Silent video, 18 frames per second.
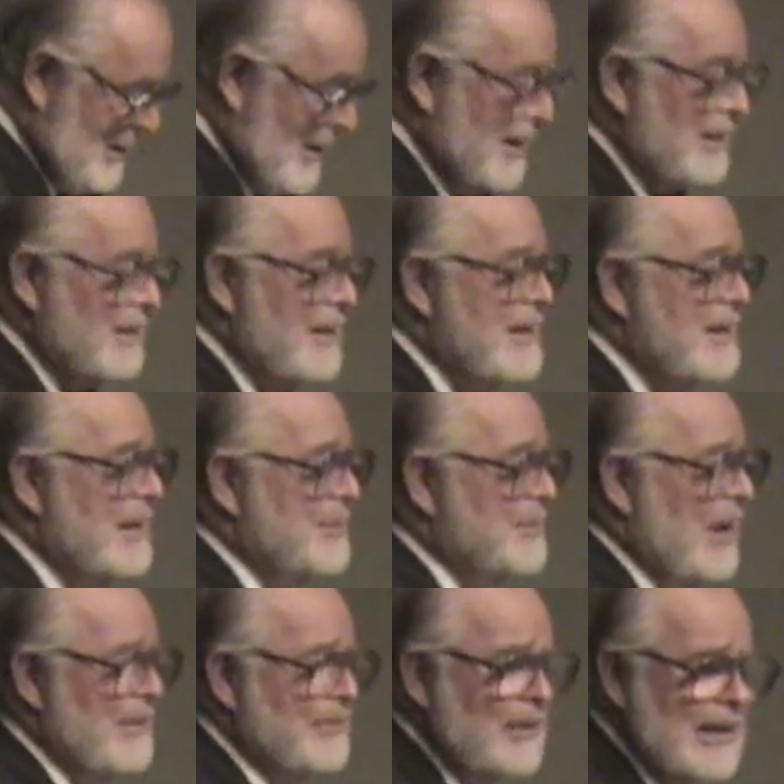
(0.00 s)
I cleaned
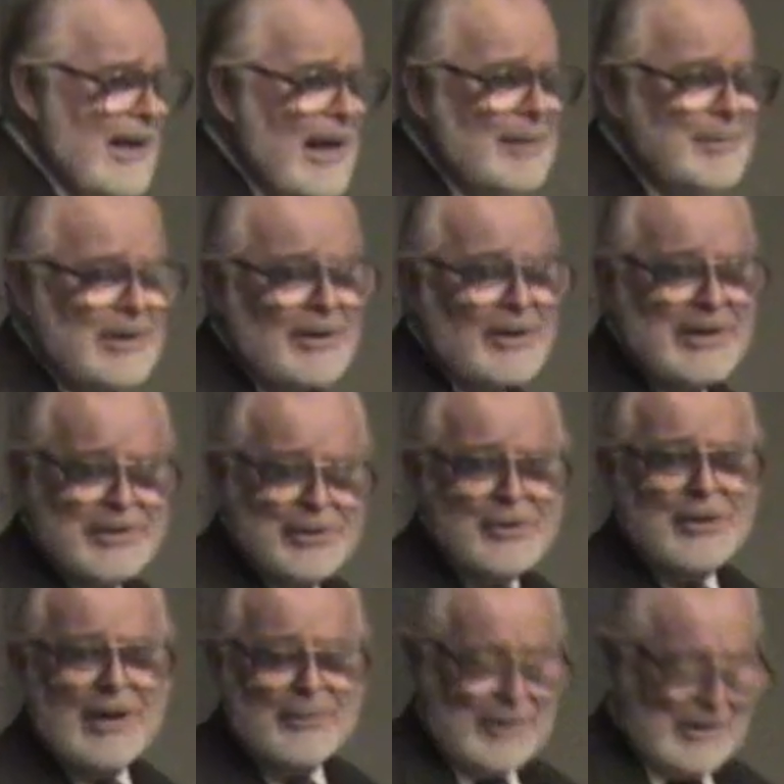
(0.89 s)
up my vocabulary
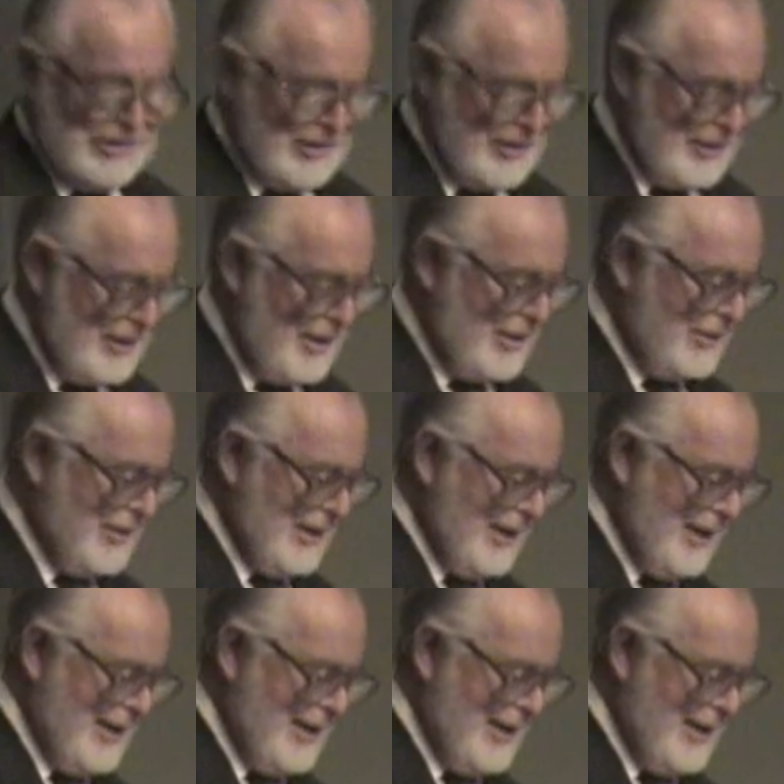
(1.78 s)
too, I want you to know.